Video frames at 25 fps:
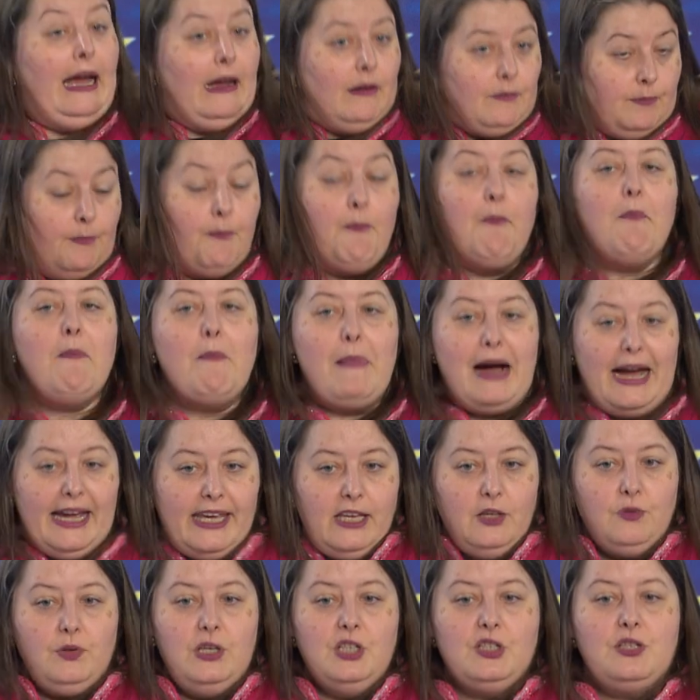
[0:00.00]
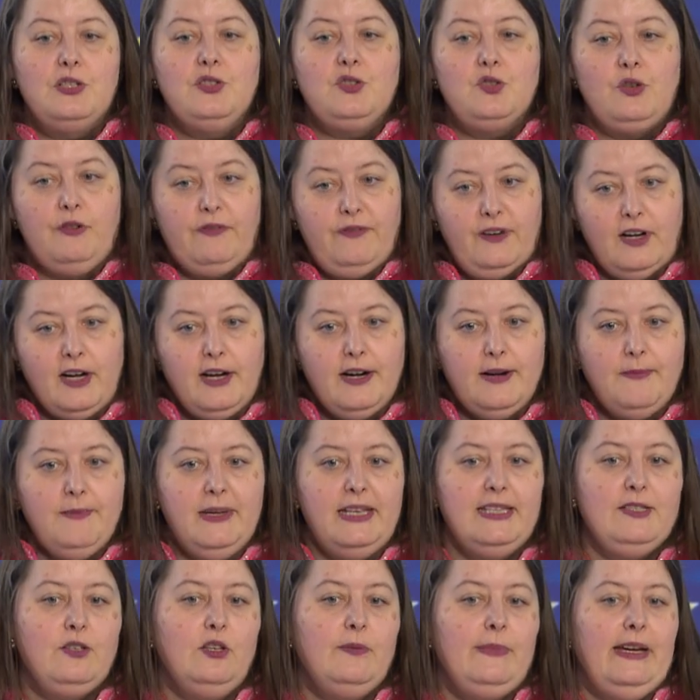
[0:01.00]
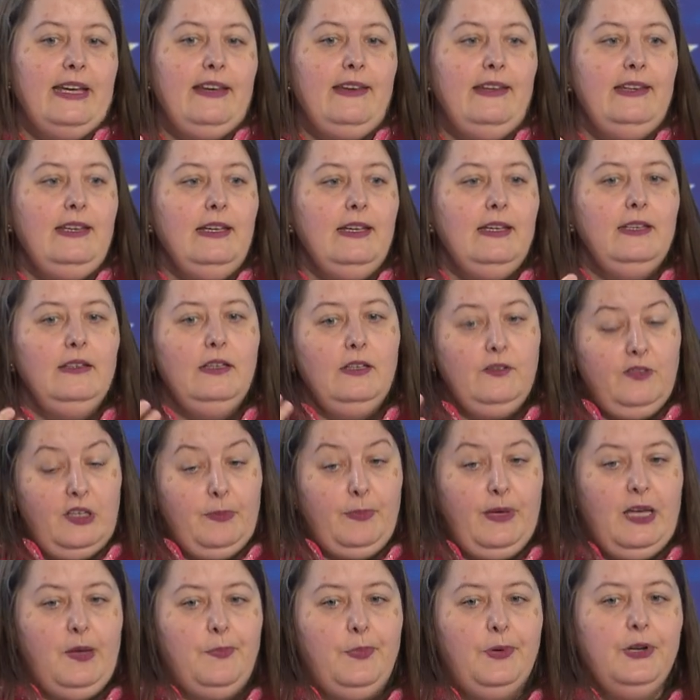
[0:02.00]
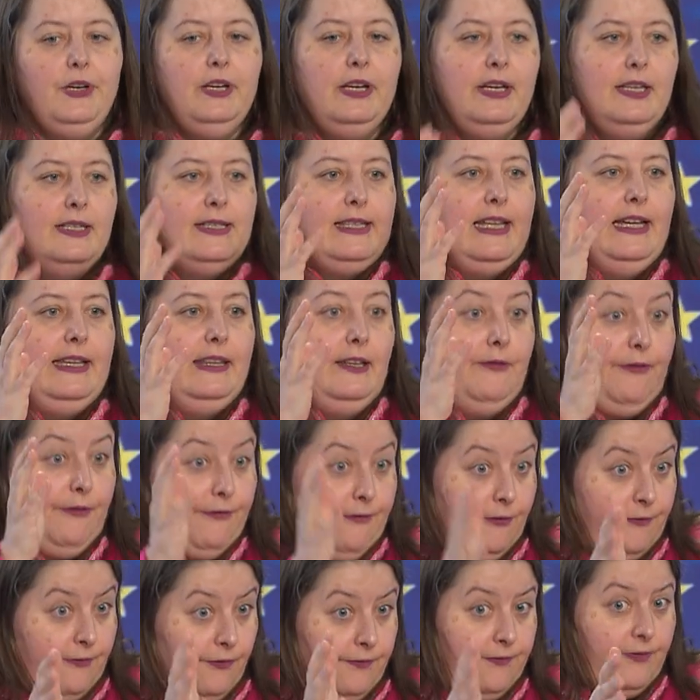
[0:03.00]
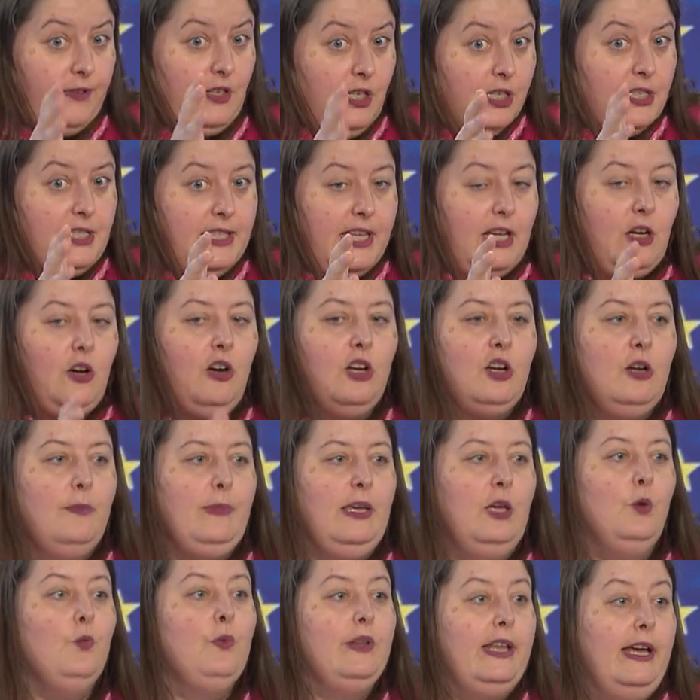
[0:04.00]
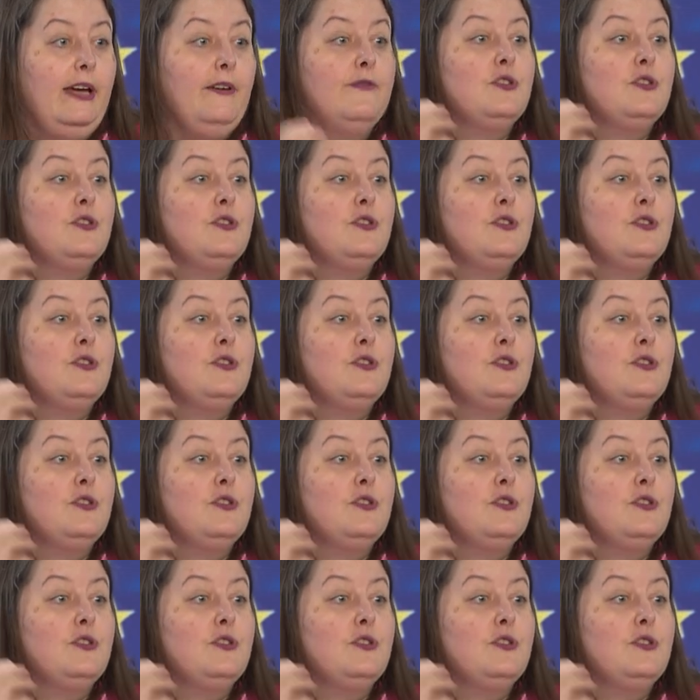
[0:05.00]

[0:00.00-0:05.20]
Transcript: My intuition so far, based on my reading of the paper, is that the first economy would have